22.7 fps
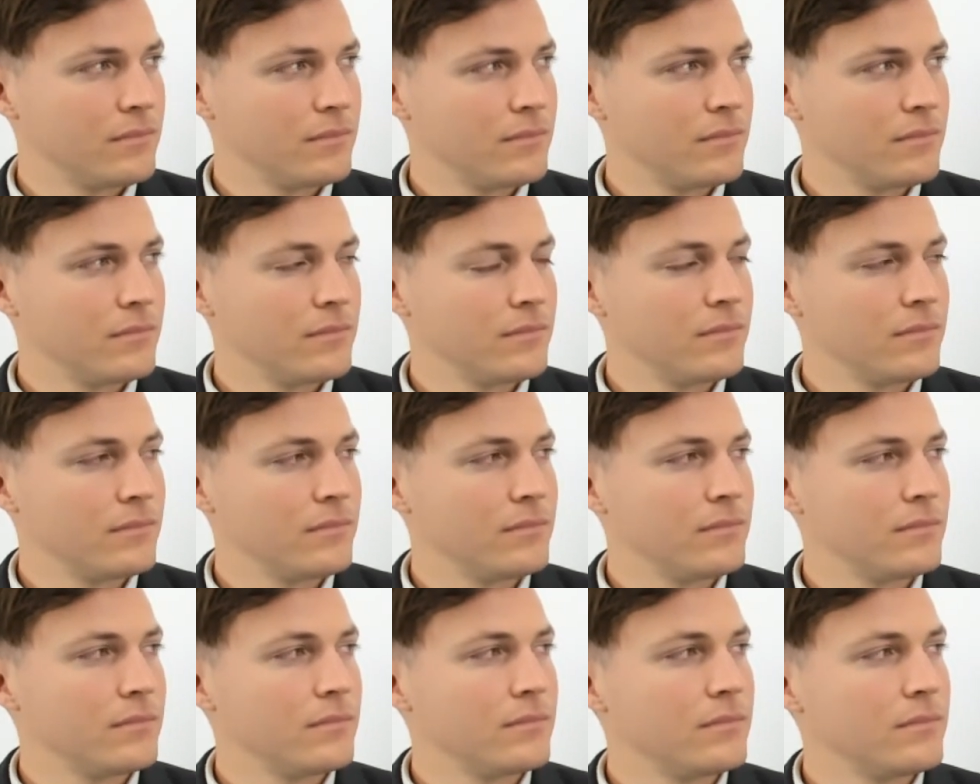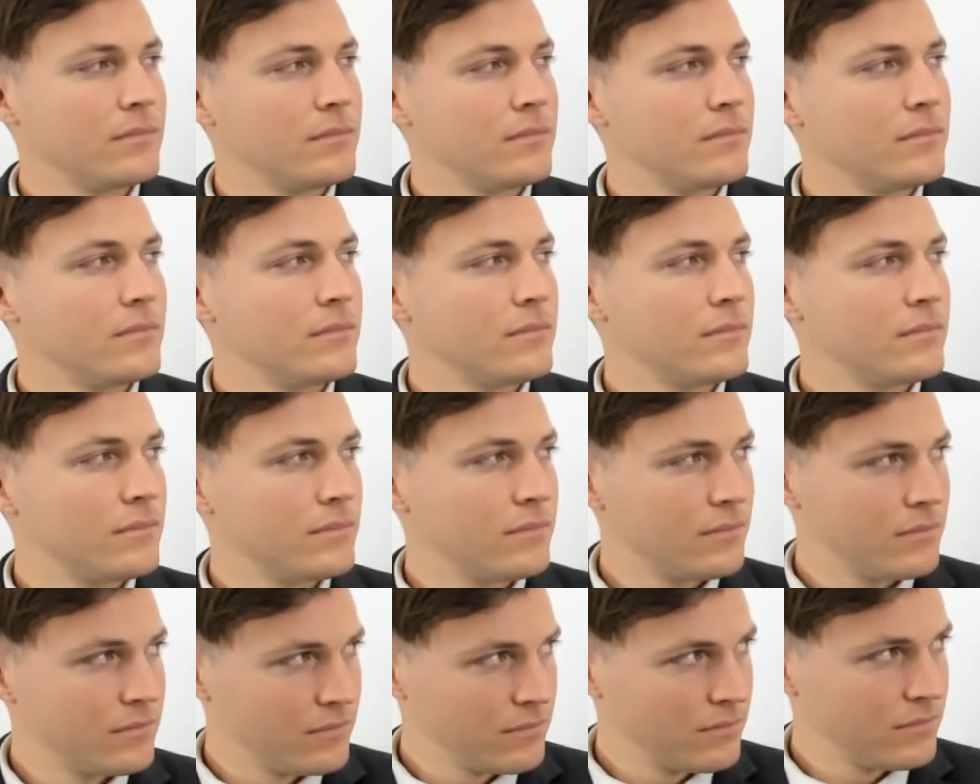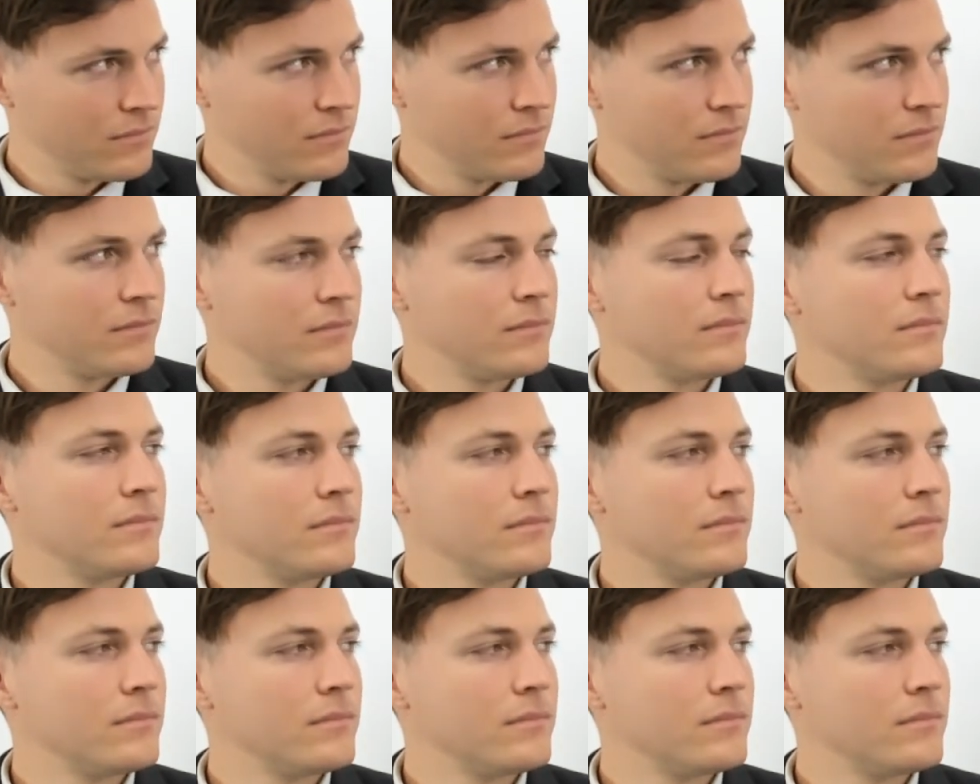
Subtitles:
The person shown says nothing.